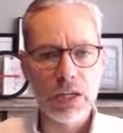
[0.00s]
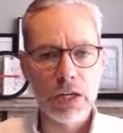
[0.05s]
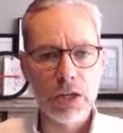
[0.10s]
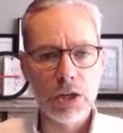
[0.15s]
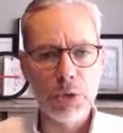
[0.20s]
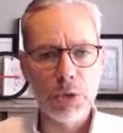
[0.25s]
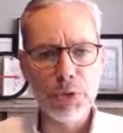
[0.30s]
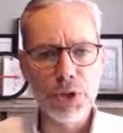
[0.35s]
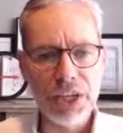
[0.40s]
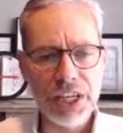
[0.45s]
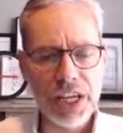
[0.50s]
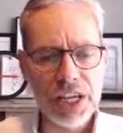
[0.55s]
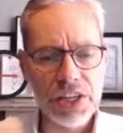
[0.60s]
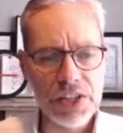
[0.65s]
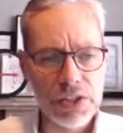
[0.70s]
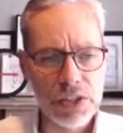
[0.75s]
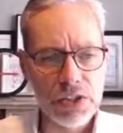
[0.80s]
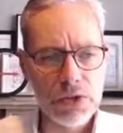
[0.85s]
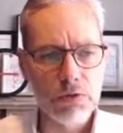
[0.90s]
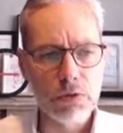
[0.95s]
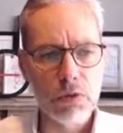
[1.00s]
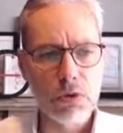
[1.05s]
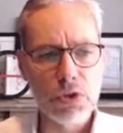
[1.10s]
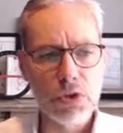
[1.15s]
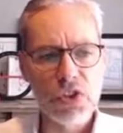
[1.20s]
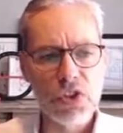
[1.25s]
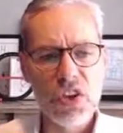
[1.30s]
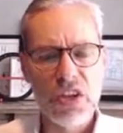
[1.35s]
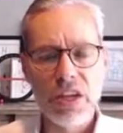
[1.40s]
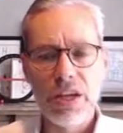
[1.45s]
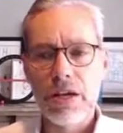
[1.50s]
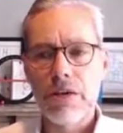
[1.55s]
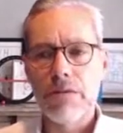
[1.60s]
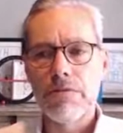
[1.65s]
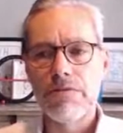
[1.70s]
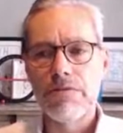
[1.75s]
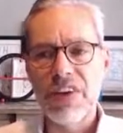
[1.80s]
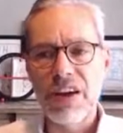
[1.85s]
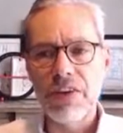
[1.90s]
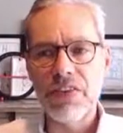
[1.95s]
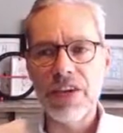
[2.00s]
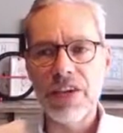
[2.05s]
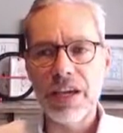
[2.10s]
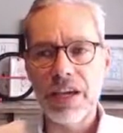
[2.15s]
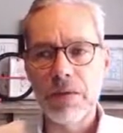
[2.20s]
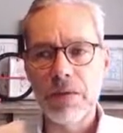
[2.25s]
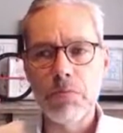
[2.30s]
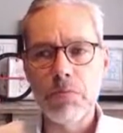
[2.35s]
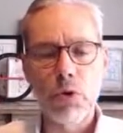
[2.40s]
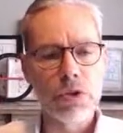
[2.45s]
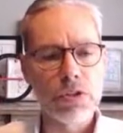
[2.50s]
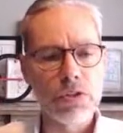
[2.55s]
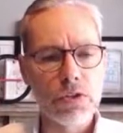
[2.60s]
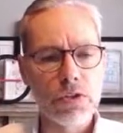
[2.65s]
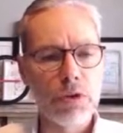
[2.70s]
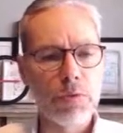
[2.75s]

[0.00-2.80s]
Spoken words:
Communication is, of course, very important.